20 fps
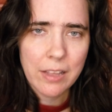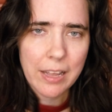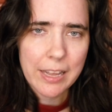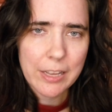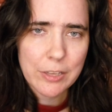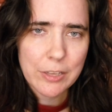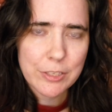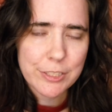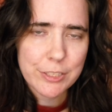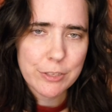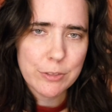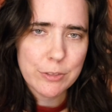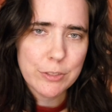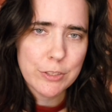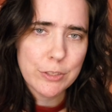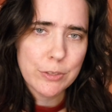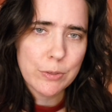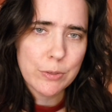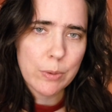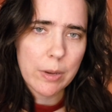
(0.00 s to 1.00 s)
I also
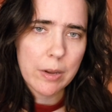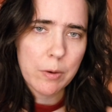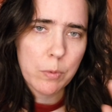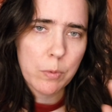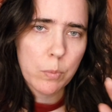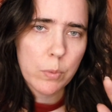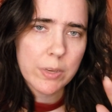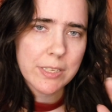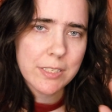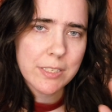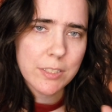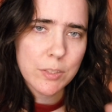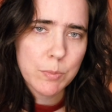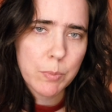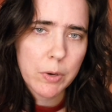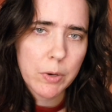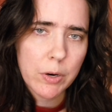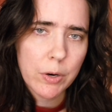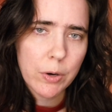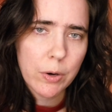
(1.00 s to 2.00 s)
do a
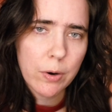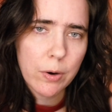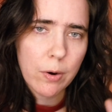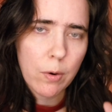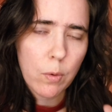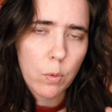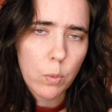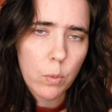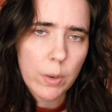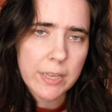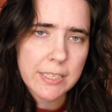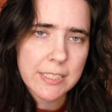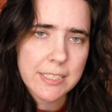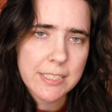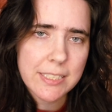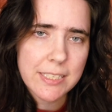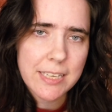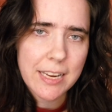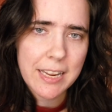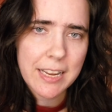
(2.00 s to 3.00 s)
Whisper
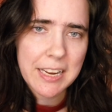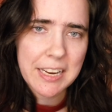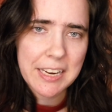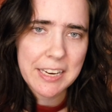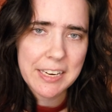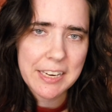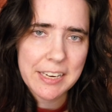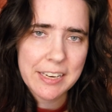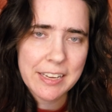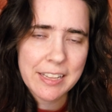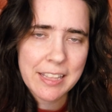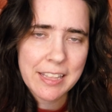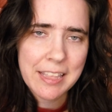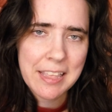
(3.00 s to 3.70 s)
Wednesday